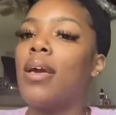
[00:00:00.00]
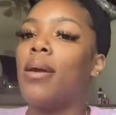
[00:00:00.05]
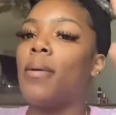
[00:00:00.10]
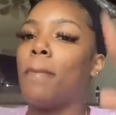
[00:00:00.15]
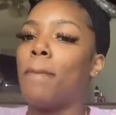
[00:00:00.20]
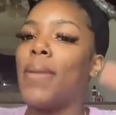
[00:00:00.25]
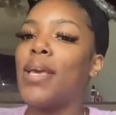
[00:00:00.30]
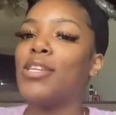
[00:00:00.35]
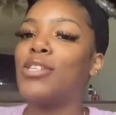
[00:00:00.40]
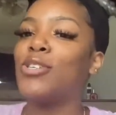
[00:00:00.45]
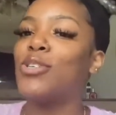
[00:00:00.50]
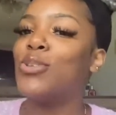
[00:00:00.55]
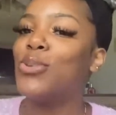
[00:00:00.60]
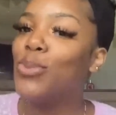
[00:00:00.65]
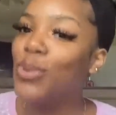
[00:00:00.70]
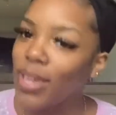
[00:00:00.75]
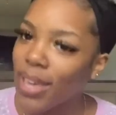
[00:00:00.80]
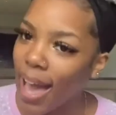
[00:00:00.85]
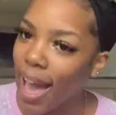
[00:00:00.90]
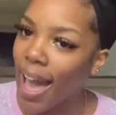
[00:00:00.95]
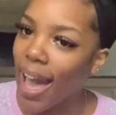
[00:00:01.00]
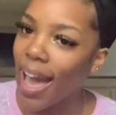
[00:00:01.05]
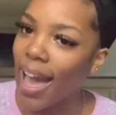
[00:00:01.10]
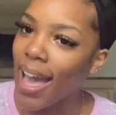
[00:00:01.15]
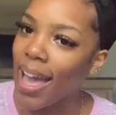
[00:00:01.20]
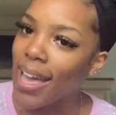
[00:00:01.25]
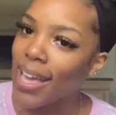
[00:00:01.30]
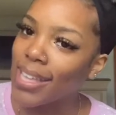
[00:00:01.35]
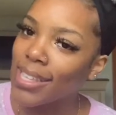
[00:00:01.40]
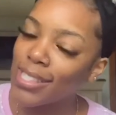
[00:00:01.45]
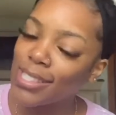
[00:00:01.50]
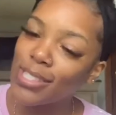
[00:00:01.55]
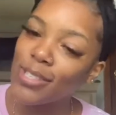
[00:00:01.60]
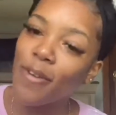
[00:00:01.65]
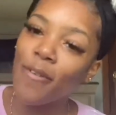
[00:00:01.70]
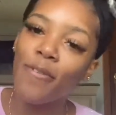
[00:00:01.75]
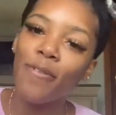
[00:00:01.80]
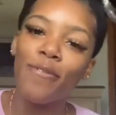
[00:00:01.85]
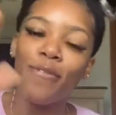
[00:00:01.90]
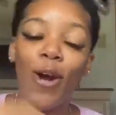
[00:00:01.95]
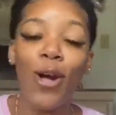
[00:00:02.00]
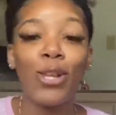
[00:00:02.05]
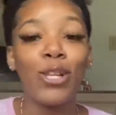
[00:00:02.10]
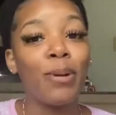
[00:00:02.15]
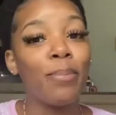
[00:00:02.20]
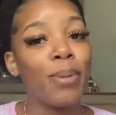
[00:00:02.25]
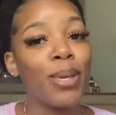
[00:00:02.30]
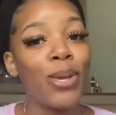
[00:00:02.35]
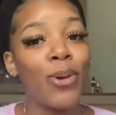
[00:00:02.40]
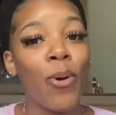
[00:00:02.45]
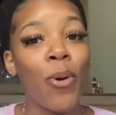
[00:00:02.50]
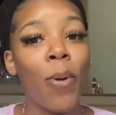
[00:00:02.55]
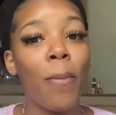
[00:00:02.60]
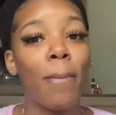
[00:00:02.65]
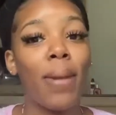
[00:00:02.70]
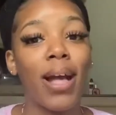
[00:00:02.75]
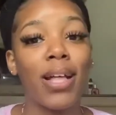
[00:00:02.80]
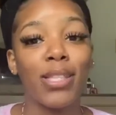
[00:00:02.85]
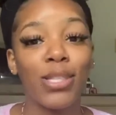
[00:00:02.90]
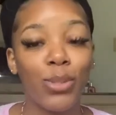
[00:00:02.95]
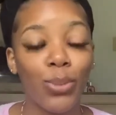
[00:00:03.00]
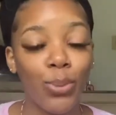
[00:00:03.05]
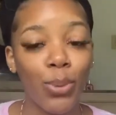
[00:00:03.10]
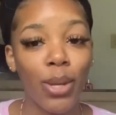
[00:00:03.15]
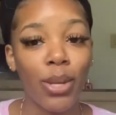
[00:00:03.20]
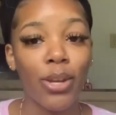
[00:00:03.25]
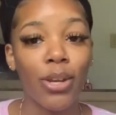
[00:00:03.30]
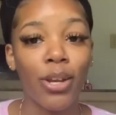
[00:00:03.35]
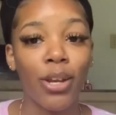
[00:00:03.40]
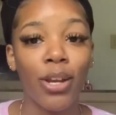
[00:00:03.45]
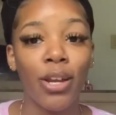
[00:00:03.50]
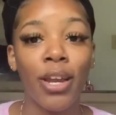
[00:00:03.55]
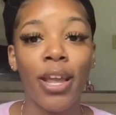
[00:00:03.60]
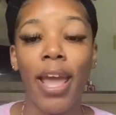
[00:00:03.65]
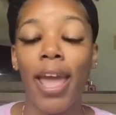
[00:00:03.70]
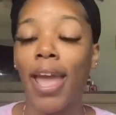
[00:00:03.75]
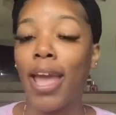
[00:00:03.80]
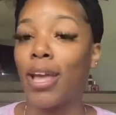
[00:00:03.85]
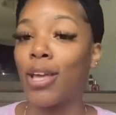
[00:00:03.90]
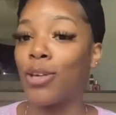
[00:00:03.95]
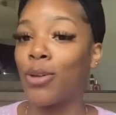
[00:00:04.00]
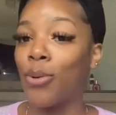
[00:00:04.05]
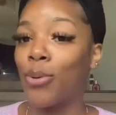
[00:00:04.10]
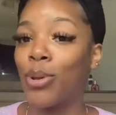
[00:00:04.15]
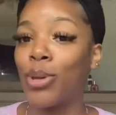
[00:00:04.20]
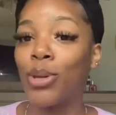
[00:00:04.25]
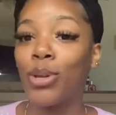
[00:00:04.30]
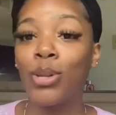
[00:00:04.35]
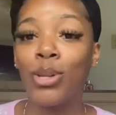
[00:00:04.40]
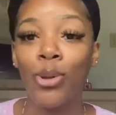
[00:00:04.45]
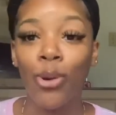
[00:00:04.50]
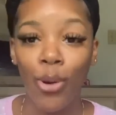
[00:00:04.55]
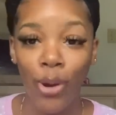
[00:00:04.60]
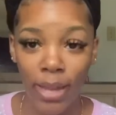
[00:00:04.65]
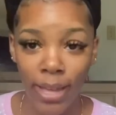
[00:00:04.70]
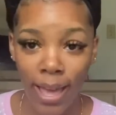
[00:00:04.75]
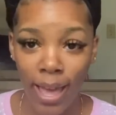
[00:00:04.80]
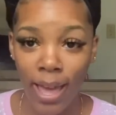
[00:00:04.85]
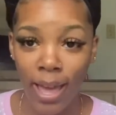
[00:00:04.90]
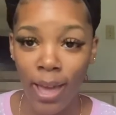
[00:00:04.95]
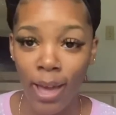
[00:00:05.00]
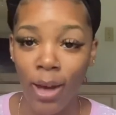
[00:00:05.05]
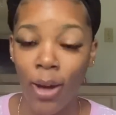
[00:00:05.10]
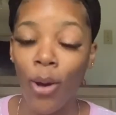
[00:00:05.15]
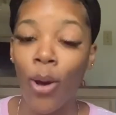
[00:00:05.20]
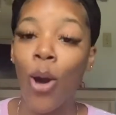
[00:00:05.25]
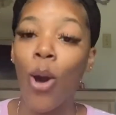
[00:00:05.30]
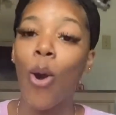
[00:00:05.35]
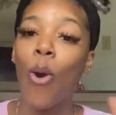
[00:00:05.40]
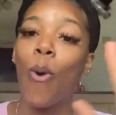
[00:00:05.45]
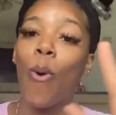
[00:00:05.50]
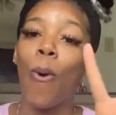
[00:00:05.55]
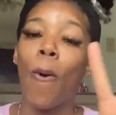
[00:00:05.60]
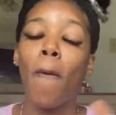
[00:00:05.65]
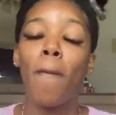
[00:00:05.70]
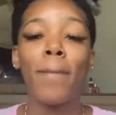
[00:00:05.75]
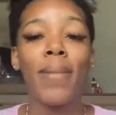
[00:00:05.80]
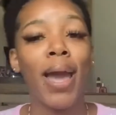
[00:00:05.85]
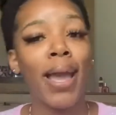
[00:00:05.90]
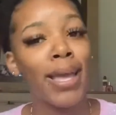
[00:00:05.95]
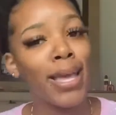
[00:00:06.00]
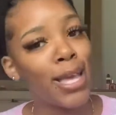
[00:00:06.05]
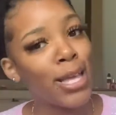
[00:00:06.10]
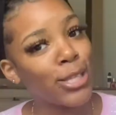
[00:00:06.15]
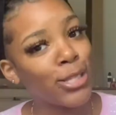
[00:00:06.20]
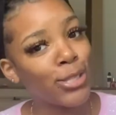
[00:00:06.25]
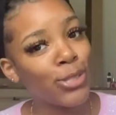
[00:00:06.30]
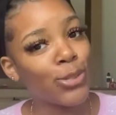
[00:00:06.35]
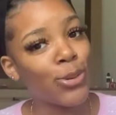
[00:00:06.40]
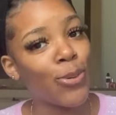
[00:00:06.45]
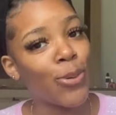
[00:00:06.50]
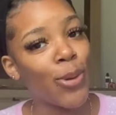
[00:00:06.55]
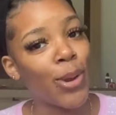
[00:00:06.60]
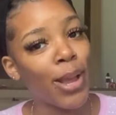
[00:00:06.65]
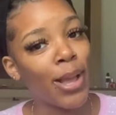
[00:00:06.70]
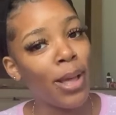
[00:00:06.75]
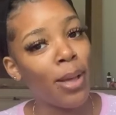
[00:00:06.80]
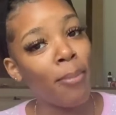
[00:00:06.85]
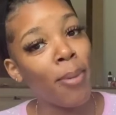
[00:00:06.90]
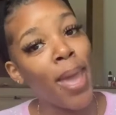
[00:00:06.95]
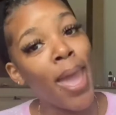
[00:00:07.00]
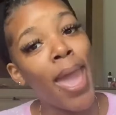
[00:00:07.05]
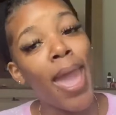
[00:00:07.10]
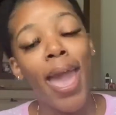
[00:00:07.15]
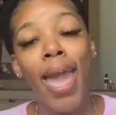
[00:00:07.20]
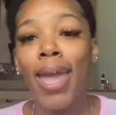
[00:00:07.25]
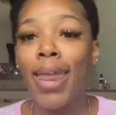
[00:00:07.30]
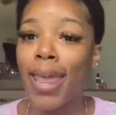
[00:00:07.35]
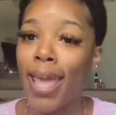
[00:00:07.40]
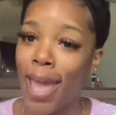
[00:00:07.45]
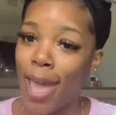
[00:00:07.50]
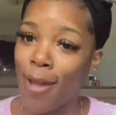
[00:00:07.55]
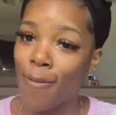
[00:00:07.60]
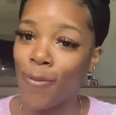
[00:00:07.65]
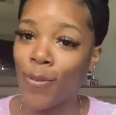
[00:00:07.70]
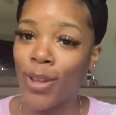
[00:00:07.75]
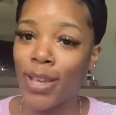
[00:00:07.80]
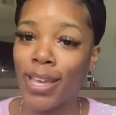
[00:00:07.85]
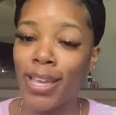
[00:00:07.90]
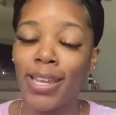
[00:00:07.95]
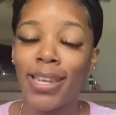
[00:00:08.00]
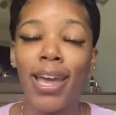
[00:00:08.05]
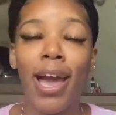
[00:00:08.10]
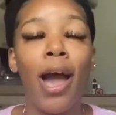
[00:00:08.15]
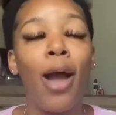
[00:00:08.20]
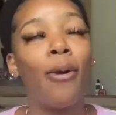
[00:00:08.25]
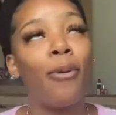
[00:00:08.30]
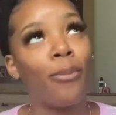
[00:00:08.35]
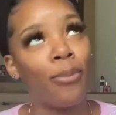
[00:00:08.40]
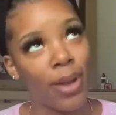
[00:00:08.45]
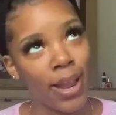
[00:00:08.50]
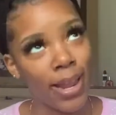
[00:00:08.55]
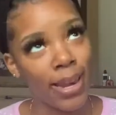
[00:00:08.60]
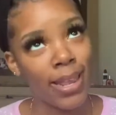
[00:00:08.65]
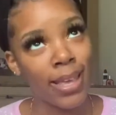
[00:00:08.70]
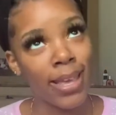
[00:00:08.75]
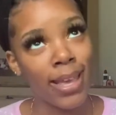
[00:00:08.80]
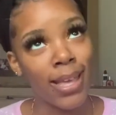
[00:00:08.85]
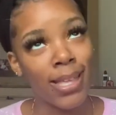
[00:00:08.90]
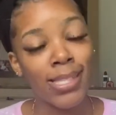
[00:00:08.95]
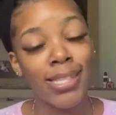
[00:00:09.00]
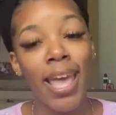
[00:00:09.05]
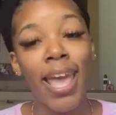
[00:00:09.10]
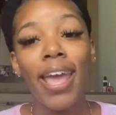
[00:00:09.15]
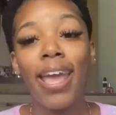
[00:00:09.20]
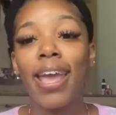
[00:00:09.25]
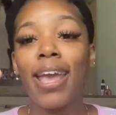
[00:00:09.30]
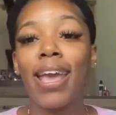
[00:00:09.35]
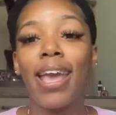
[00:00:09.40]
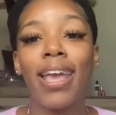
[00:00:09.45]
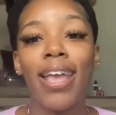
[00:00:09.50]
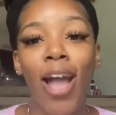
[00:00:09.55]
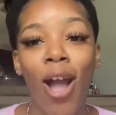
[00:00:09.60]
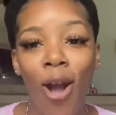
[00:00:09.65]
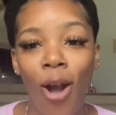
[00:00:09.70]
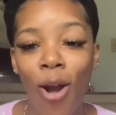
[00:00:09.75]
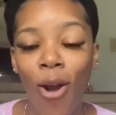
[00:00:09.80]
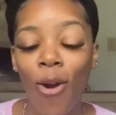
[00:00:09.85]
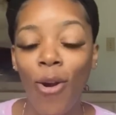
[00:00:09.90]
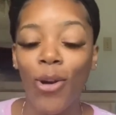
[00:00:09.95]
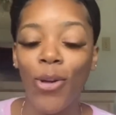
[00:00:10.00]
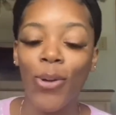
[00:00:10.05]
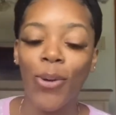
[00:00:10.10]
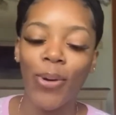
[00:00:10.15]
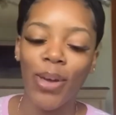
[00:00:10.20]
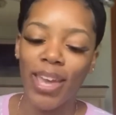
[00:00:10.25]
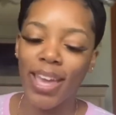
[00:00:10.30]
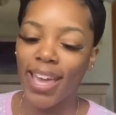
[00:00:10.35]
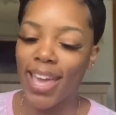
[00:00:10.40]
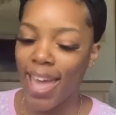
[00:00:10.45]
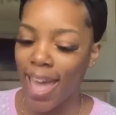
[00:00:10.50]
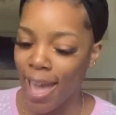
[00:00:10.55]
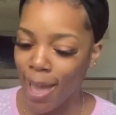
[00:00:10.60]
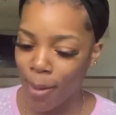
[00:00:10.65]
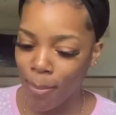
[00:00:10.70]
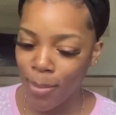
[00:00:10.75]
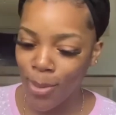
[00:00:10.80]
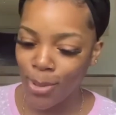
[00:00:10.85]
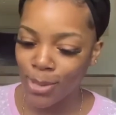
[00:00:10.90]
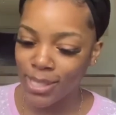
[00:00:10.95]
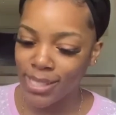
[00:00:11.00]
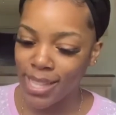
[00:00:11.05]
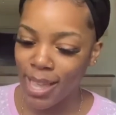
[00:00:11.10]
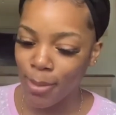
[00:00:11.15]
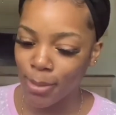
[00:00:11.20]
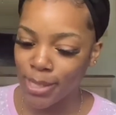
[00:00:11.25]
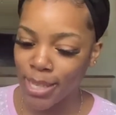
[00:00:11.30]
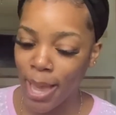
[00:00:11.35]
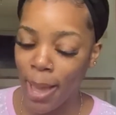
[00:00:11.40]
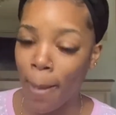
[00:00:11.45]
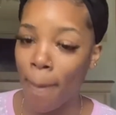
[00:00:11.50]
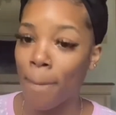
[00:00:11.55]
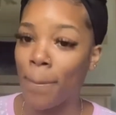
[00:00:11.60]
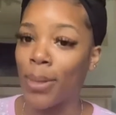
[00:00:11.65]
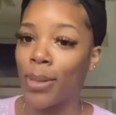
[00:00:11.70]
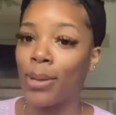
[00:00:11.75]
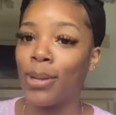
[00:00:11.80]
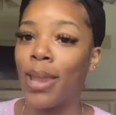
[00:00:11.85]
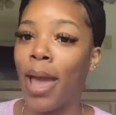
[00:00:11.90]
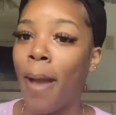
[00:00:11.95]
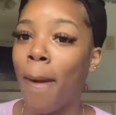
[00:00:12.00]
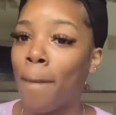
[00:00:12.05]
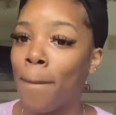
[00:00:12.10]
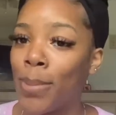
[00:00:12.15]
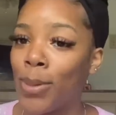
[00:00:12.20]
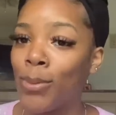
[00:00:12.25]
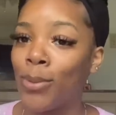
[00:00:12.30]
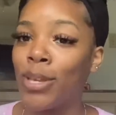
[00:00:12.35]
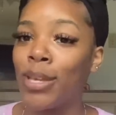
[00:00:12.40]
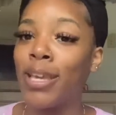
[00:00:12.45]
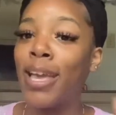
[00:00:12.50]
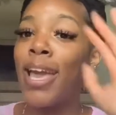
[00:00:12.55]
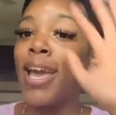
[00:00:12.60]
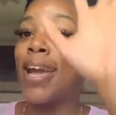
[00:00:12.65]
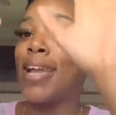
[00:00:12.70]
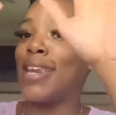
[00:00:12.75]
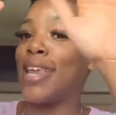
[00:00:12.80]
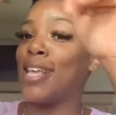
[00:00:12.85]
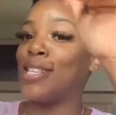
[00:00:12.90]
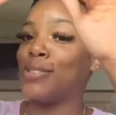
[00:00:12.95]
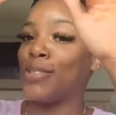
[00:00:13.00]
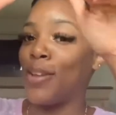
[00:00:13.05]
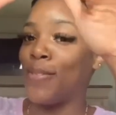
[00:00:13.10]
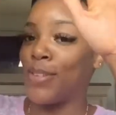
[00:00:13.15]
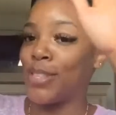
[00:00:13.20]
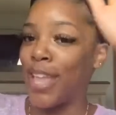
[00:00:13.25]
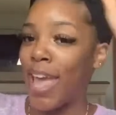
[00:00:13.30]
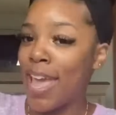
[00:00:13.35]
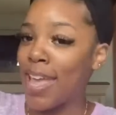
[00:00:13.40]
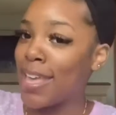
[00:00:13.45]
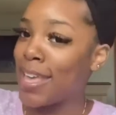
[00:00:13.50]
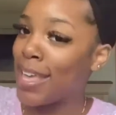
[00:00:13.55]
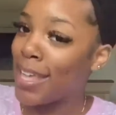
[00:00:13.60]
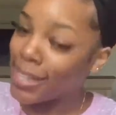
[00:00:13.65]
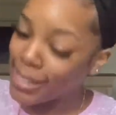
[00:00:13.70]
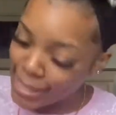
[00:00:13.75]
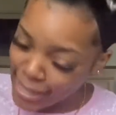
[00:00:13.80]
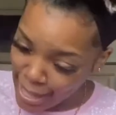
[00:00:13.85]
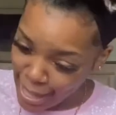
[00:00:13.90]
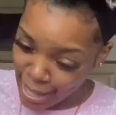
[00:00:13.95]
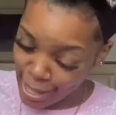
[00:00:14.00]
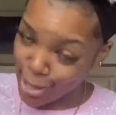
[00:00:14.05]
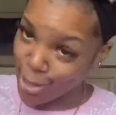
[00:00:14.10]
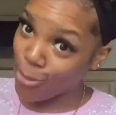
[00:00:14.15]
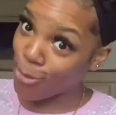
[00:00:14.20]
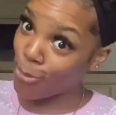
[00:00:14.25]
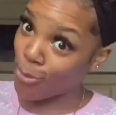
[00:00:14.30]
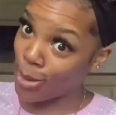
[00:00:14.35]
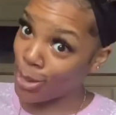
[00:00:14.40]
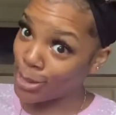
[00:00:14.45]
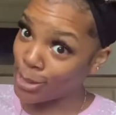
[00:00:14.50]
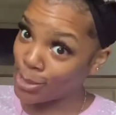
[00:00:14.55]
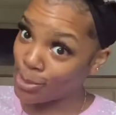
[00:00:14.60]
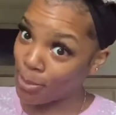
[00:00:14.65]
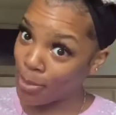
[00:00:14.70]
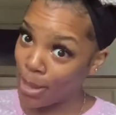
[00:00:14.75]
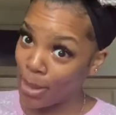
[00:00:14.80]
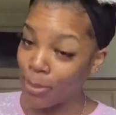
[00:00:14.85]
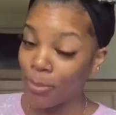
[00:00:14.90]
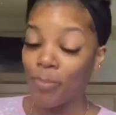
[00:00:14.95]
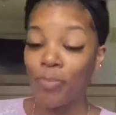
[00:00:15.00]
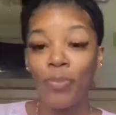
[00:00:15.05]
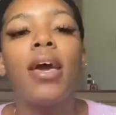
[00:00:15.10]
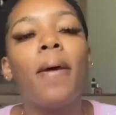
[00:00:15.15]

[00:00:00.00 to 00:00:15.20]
Make sure you guys follow me on my Twitter at Golden Galore Gal, on my Instagram at African.Radiance, and y'all go ahead add me on Snapchat at Belle.Beauty. That's when everything get lit, trust me.